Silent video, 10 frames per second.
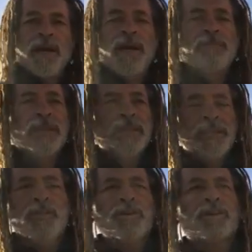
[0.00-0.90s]

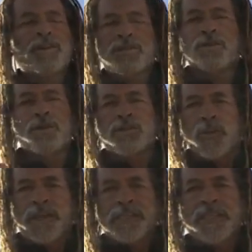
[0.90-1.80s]
and the Earth goes through it
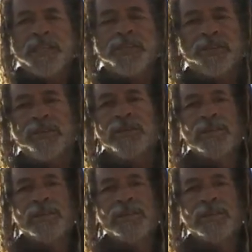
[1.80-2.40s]
twice a year.